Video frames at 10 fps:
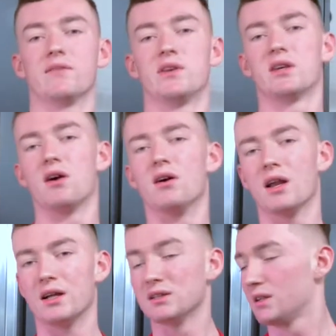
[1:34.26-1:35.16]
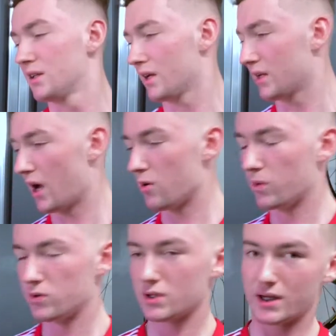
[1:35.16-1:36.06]
you can't actually get your
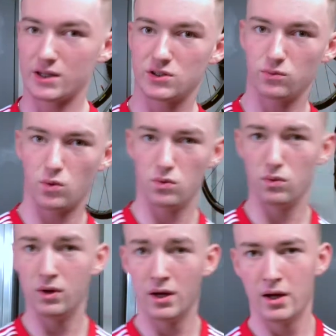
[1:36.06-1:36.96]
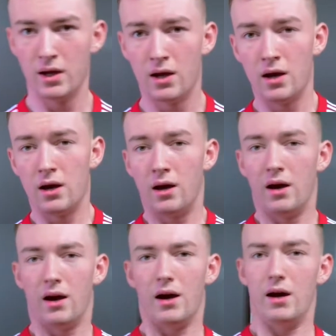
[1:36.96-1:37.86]
elbows against the wall,
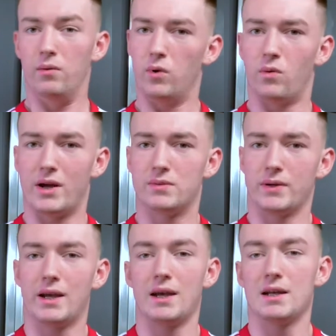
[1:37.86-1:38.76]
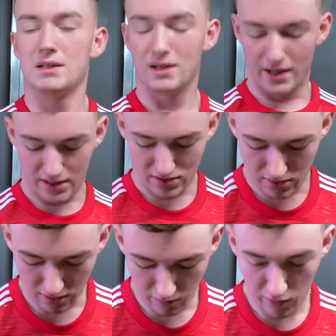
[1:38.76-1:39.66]
a way to make it easier is
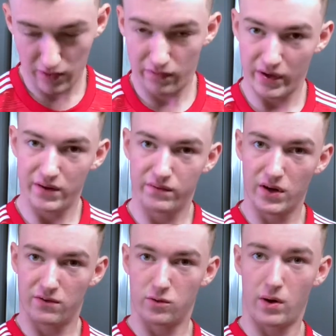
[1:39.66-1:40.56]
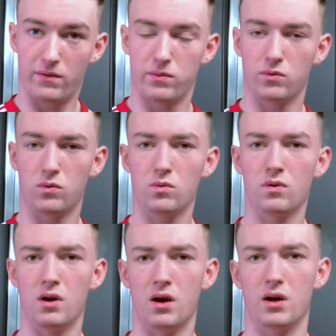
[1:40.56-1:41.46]
to move your feet further away from the wall.
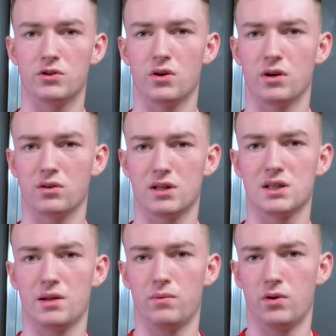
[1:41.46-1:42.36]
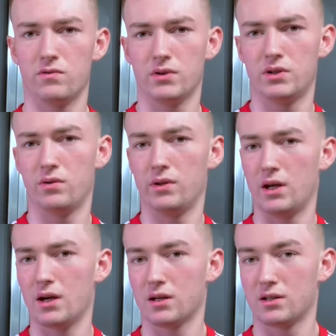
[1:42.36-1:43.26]
Try not to slip over doing
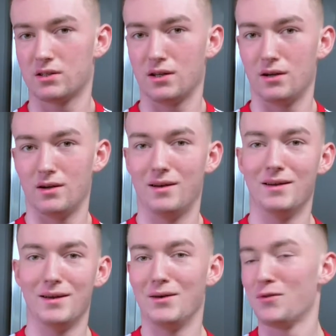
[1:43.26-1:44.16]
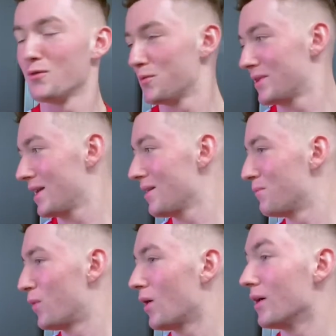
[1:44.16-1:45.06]
that, because we've all been there.
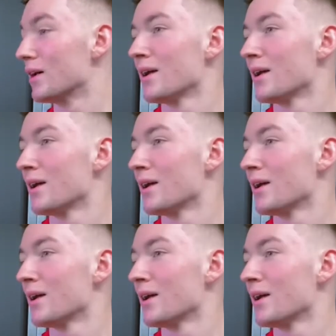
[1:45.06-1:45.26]
But